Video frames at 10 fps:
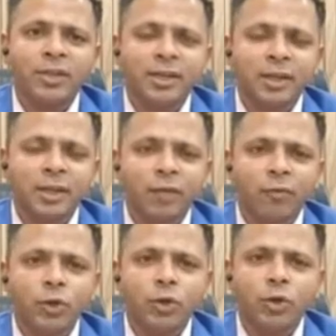which sector
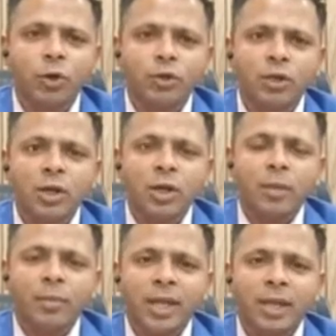and what stocks,
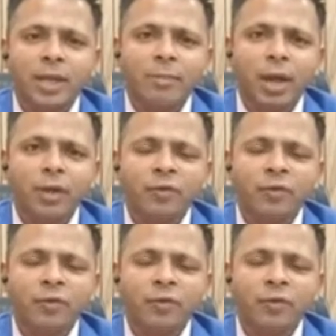but I think